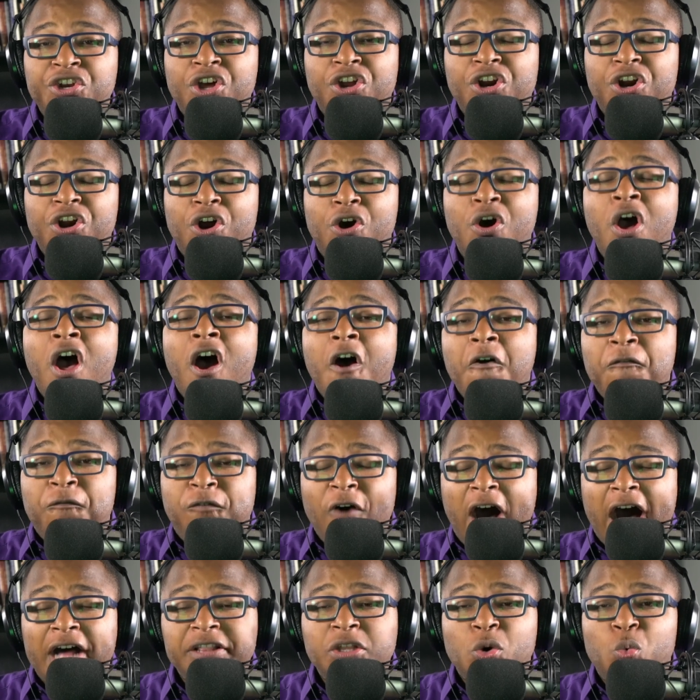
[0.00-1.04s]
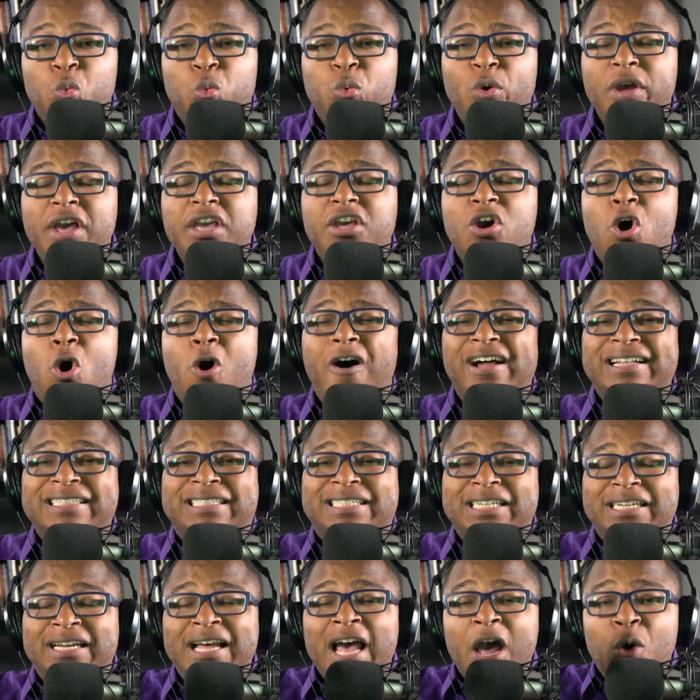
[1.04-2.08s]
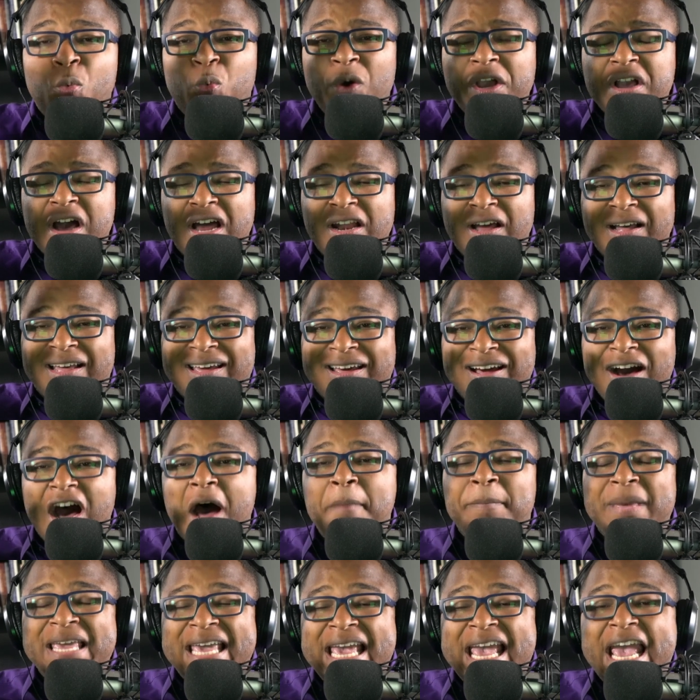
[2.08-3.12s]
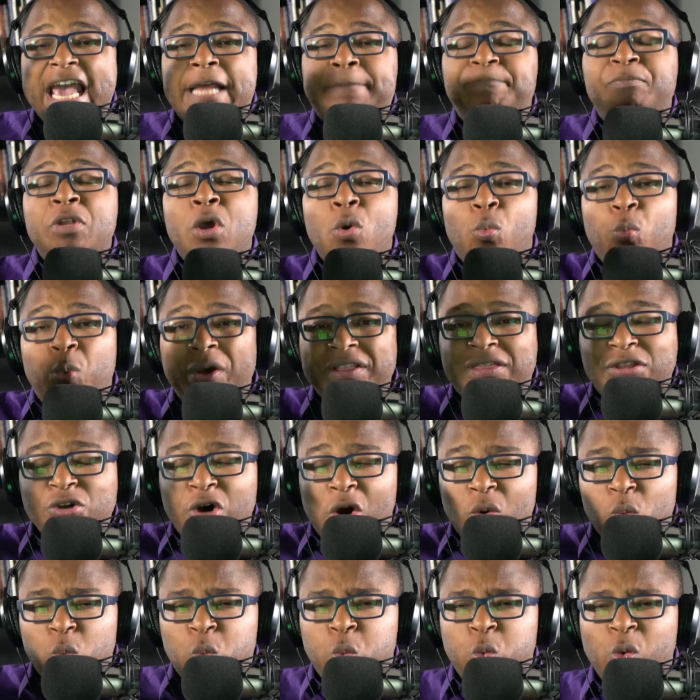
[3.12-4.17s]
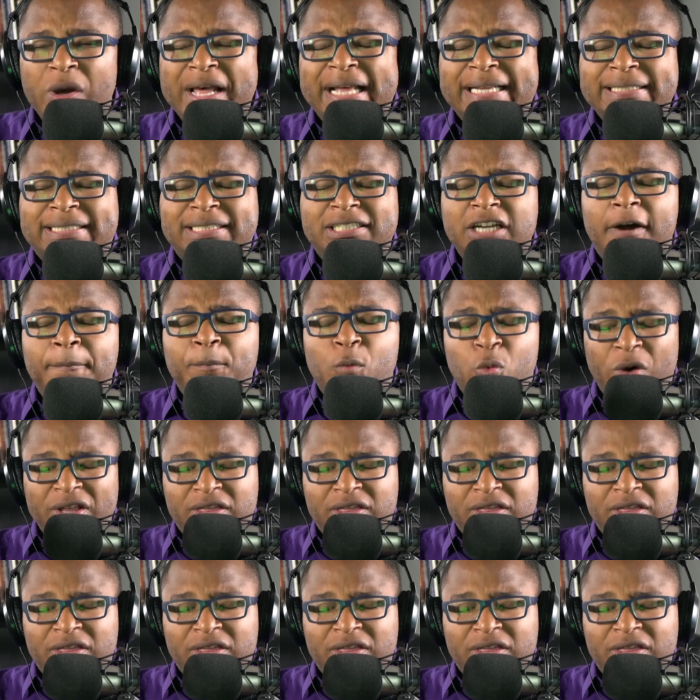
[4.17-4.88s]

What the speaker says: No, no, no. Father, we're going to come in with your wisdom,